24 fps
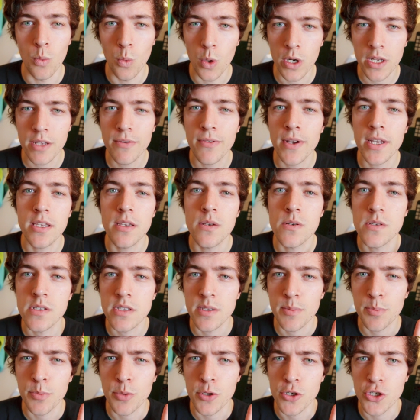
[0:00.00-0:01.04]
what if I used
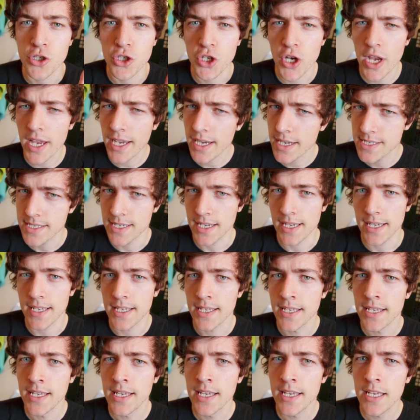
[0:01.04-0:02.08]
the
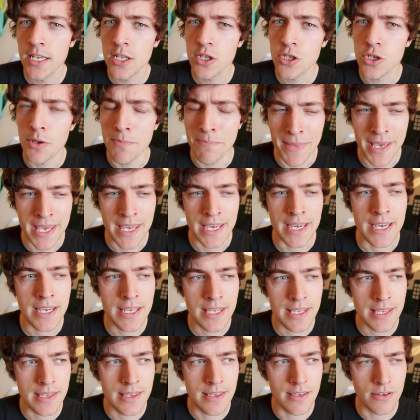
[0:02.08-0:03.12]
projector to
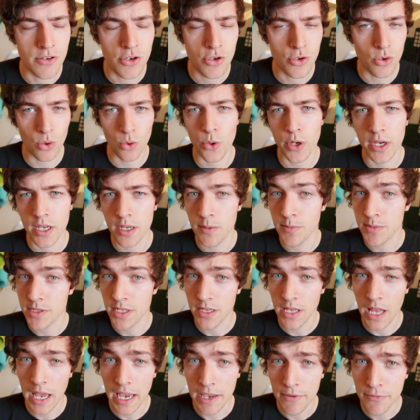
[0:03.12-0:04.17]
make the story come to
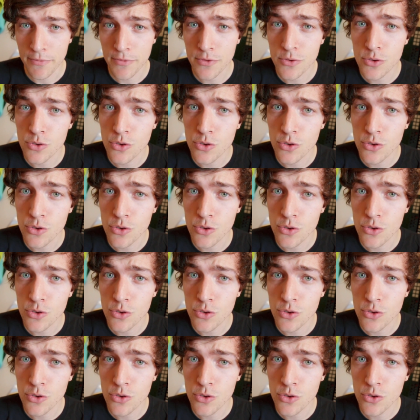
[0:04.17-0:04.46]
life?